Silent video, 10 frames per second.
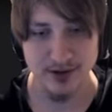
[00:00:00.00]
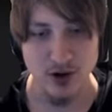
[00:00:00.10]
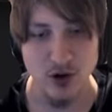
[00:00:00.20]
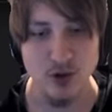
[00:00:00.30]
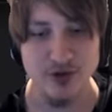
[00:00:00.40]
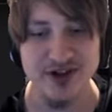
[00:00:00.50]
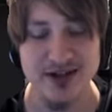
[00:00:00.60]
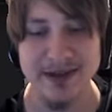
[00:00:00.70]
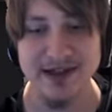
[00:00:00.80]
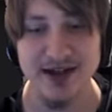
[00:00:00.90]
Oh, do they
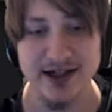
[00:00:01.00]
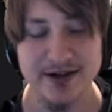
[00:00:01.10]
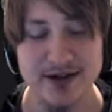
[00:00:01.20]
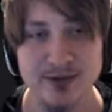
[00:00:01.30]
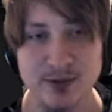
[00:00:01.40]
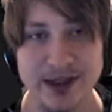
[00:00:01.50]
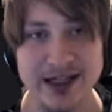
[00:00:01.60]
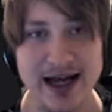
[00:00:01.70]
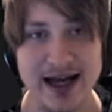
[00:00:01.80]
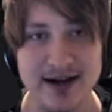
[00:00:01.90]
mean like
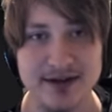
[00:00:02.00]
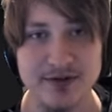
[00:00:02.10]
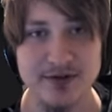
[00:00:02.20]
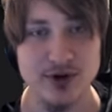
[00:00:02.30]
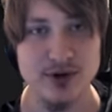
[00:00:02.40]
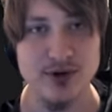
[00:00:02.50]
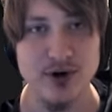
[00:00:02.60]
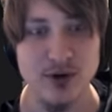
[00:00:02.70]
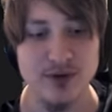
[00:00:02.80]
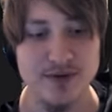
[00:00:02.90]
React, Vue,
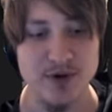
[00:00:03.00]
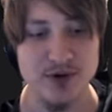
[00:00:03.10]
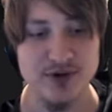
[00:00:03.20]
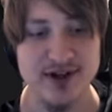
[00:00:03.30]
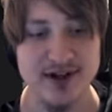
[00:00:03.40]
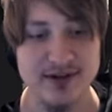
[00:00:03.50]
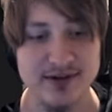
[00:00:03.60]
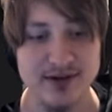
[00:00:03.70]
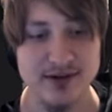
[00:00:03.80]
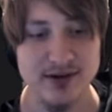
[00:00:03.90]
all of those things?